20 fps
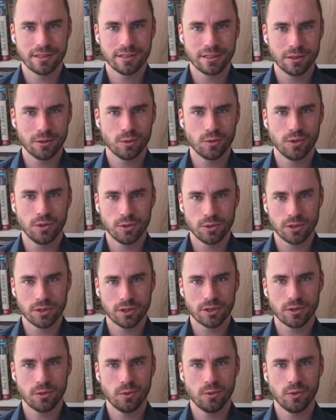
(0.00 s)
So
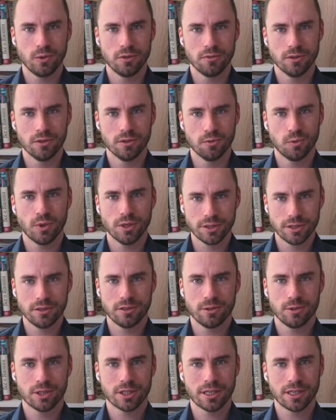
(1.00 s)
users who even wanted
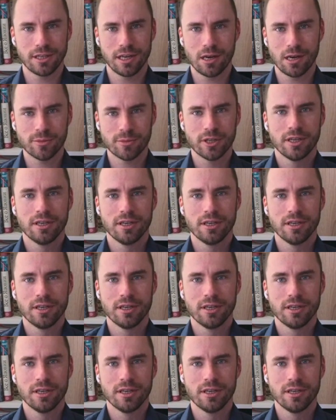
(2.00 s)
to sign up